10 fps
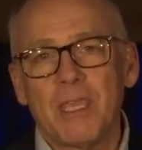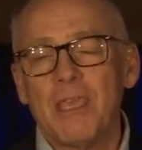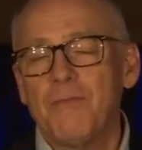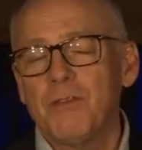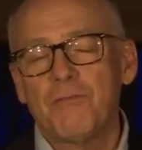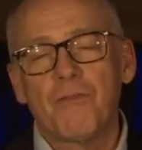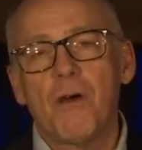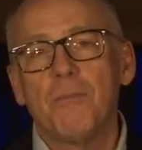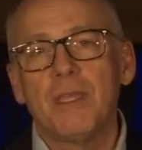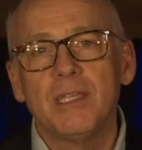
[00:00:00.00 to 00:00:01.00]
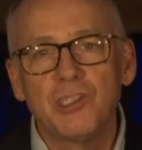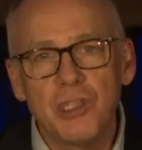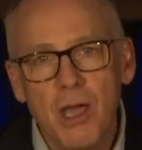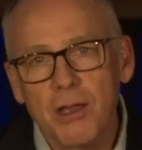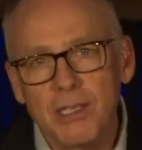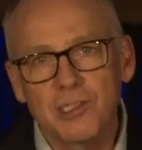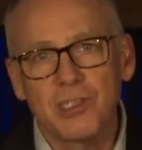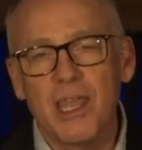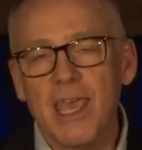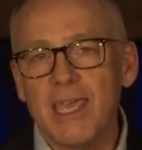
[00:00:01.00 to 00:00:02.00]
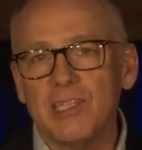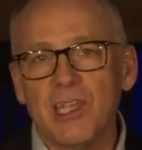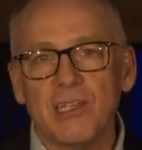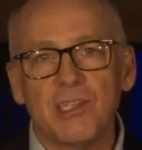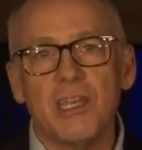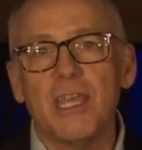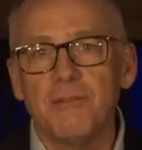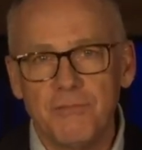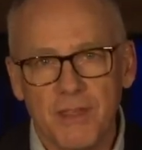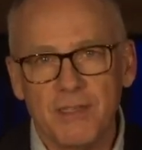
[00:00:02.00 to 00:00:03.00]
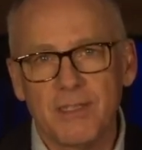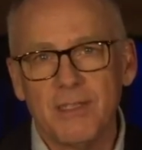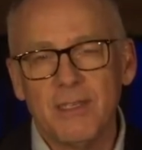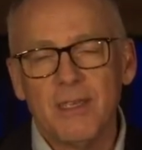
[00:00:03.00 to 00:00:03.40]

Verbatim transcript: even from his youngest days as an infant,